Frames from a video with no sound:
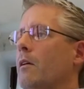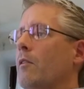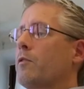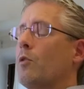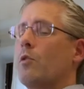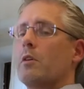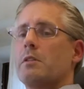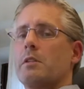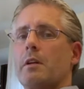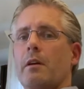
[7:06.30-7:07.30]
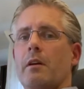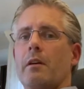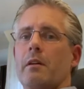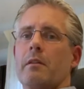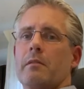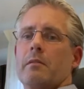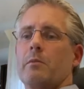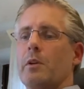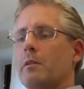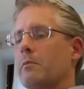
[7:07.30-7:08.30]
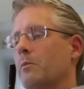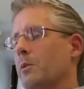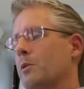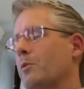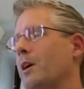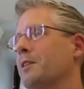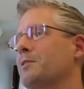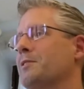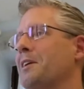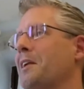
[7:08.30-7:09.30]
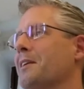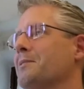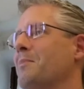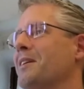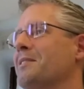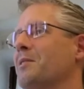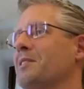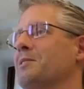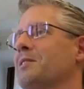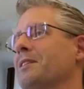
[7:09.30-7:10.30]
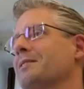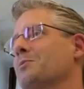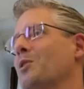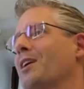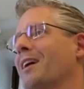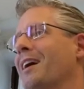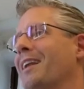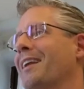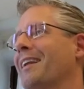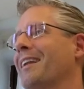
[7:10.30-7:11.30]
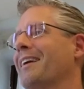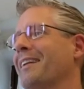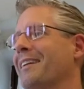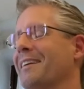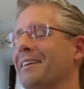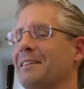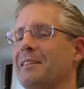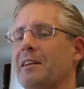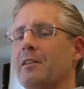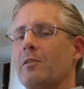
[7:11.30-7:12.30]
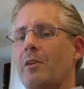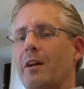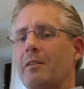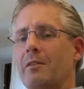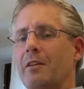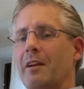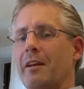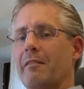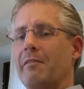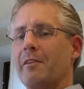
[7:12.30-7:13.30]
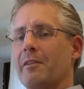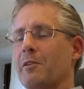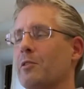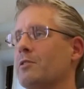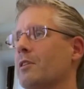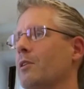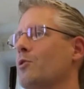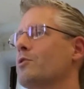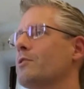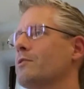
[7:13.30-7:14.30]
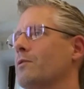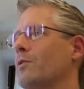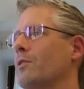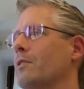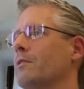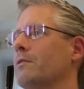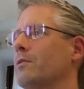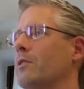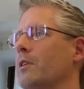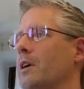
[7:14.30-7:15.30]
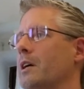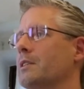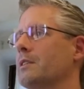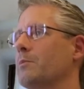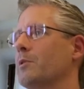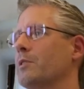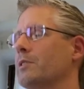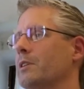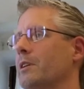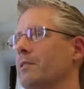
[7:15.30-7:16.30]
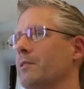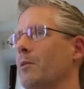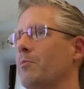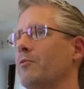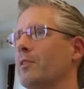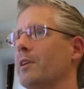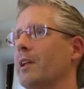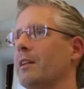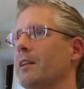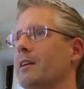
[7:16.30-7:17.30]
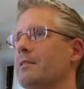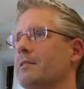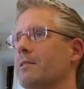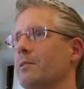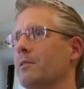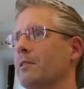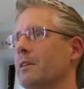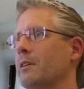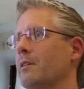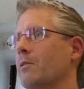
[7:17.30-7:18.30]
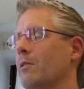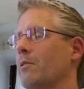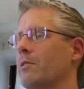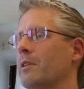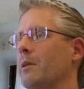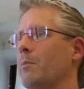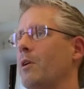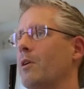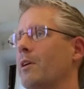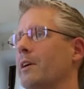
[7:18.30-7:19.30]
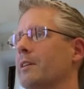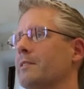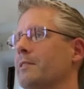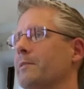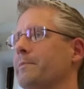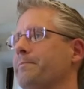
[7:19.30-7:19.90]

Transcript: Of course, we try to sell as much as we can, and try to deliver good solutions for our customers, and hopefully that leads to growth in the market. So.